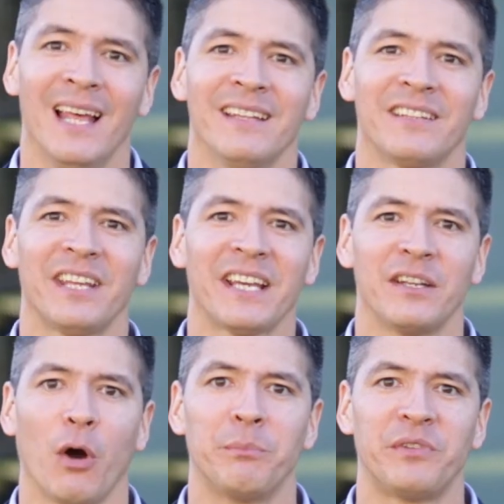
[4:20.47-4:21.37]
The
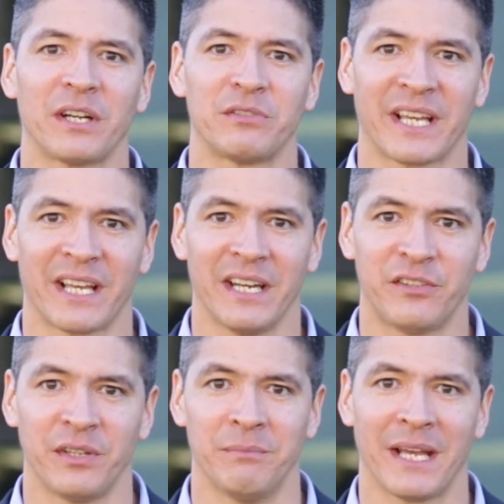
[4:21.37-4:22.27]
second object
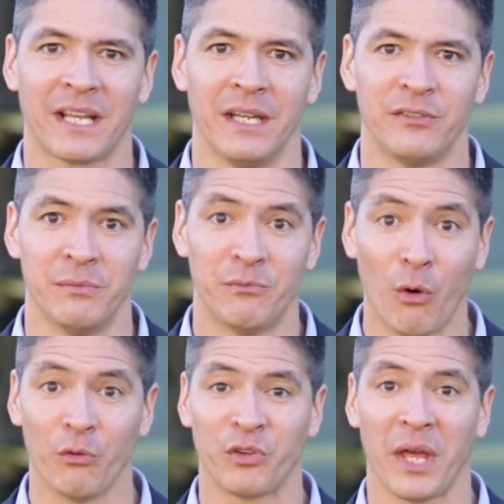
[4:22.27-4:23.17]
recognition mechanism
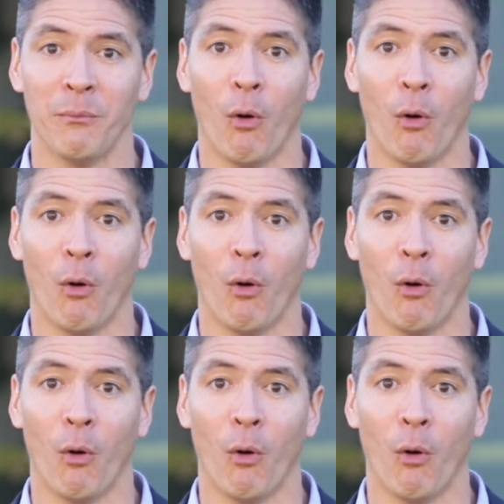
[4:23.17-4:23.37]
involves a